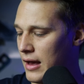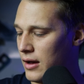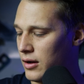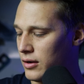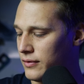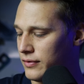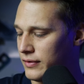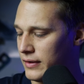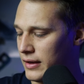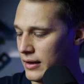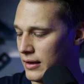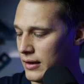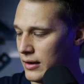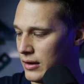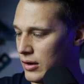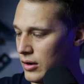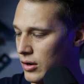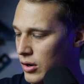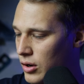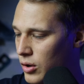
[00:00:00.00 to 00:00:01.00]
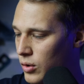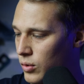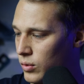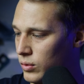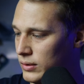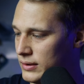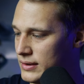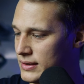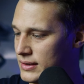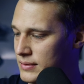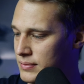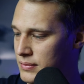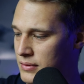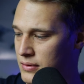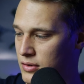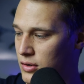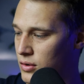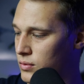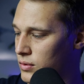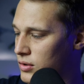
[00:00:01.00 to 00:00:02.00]
out of the holes,
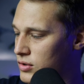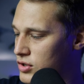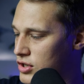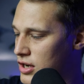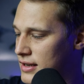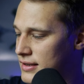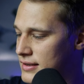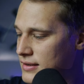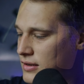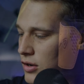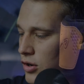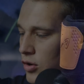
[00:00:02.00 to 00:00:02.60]
so you just